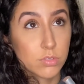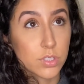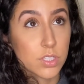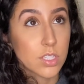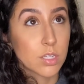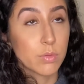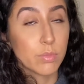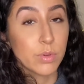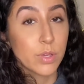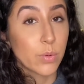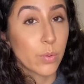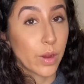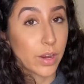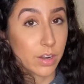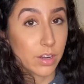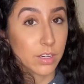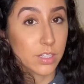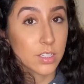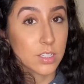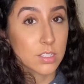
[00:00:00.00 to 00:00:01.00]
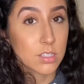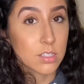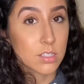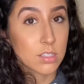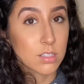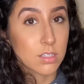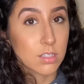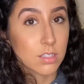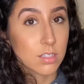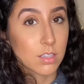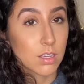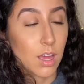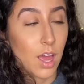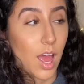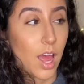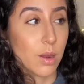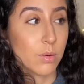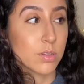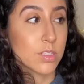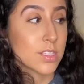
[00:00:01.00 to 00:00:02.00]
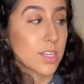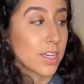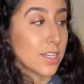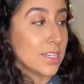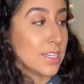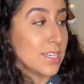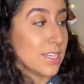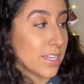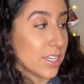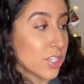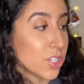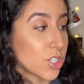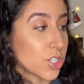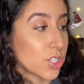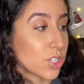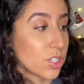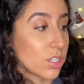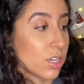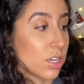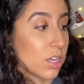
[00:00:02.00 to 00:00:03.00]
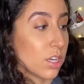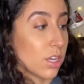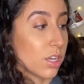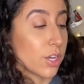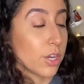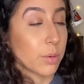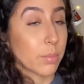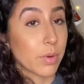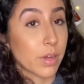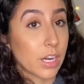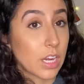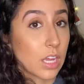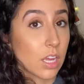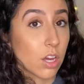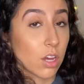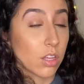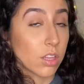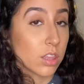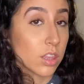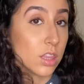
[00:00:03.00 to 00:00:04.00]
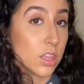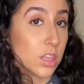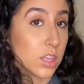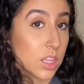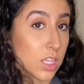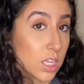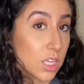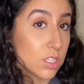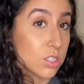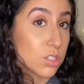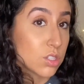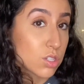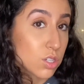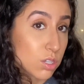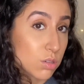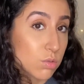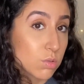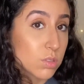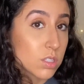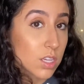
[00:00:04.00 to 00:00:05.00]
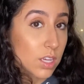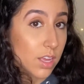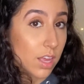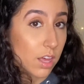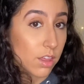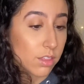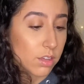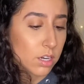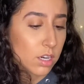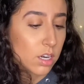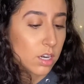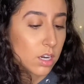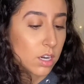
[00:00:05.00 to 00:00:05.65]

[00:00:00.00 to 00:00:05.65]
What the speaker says: to be quite honest, I would say dish your money on these two together